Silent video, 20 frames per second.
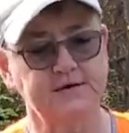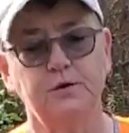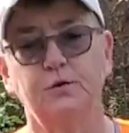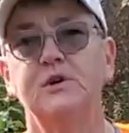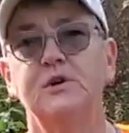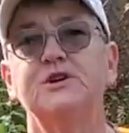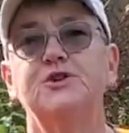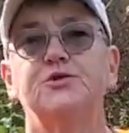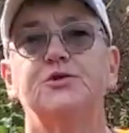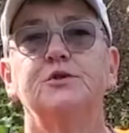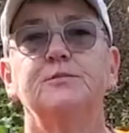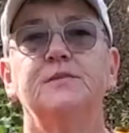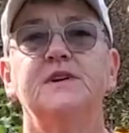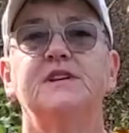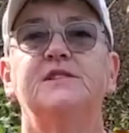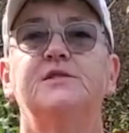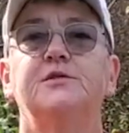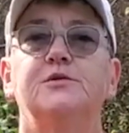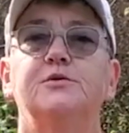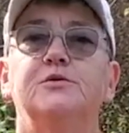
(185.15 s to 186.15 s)
so what drew
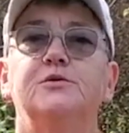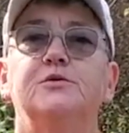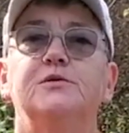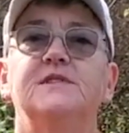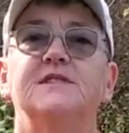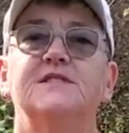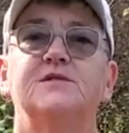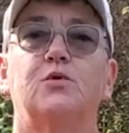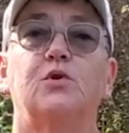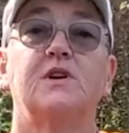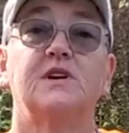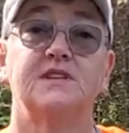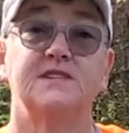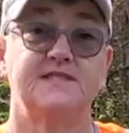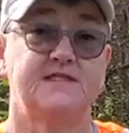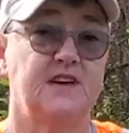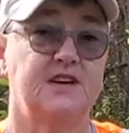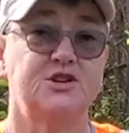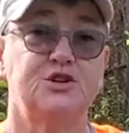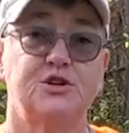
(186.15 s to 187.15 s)
me to this
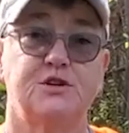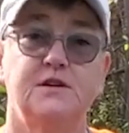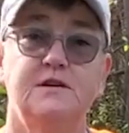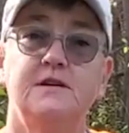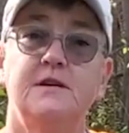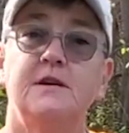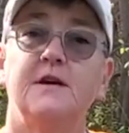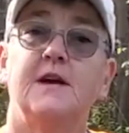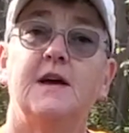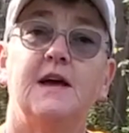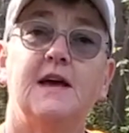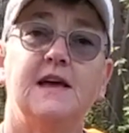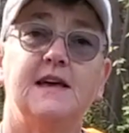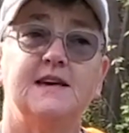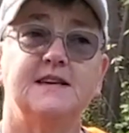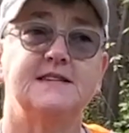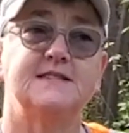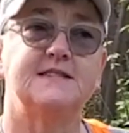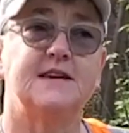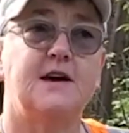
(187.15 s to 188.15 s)
organization?
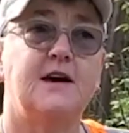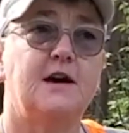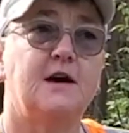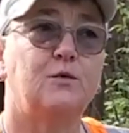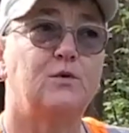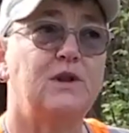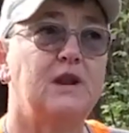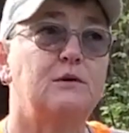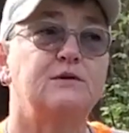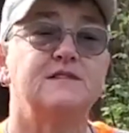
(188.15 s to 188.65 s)
Is uh, when